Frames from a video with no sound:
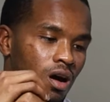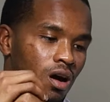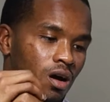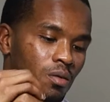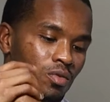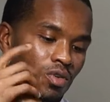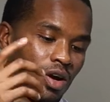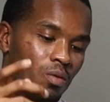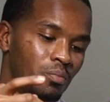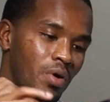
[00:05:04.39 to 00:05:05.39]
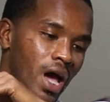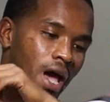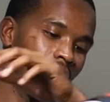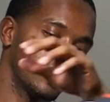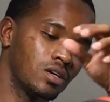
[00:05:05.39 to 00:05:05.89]
Um, around
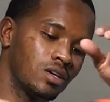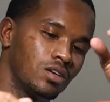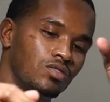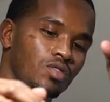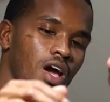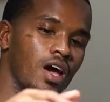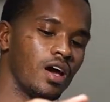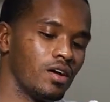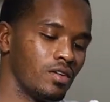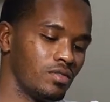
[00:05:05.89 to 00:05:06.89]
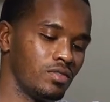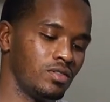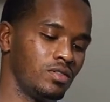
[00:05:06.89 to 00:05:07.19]
back, you have